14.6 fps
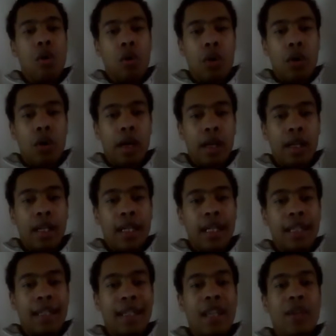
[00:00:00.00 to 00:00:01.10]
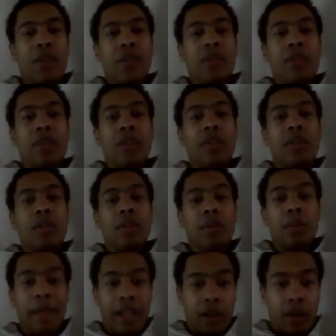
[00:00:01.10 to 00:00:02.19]
or they could,
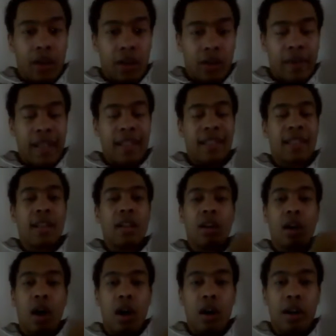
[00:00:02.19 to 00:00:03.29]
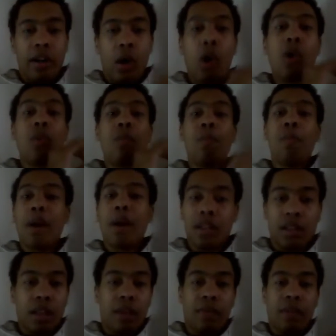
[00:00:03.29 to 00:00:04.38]
by conquest, conquer their own
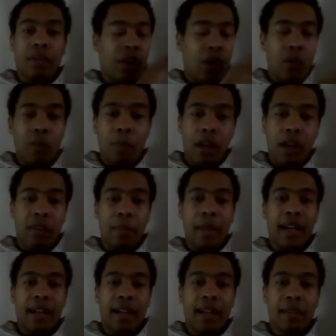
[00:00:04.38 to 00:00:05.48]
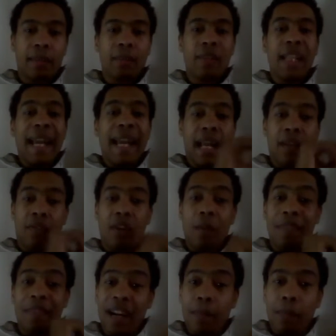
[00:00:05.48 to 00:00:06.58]
part of America, and
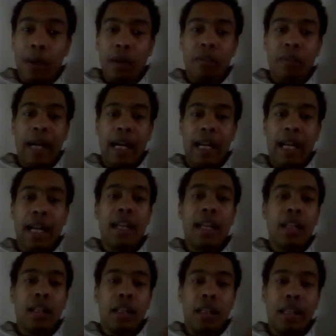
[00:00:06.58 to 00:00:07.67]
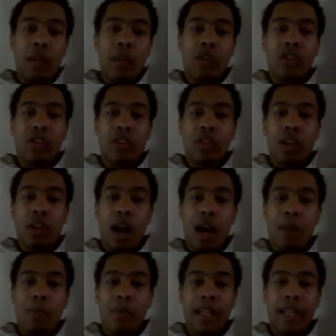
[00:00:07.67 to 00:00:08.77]
from their part of America, they would
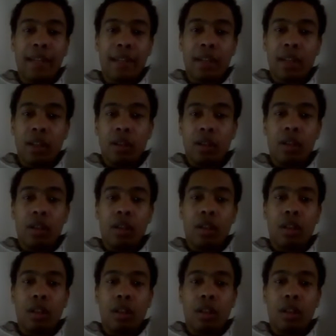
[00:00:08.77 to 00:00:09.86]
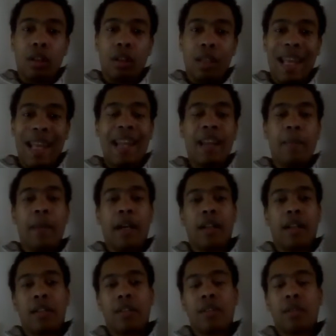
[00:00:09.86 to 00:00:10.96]
operate in the
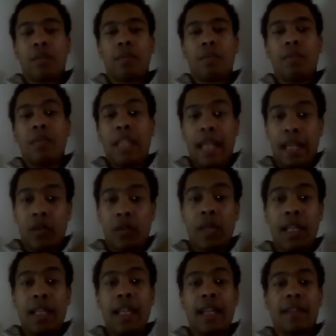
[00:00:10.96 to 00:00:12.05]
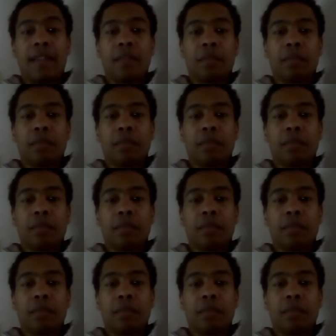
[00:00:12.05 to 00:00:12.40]
Americas. And that's what they did.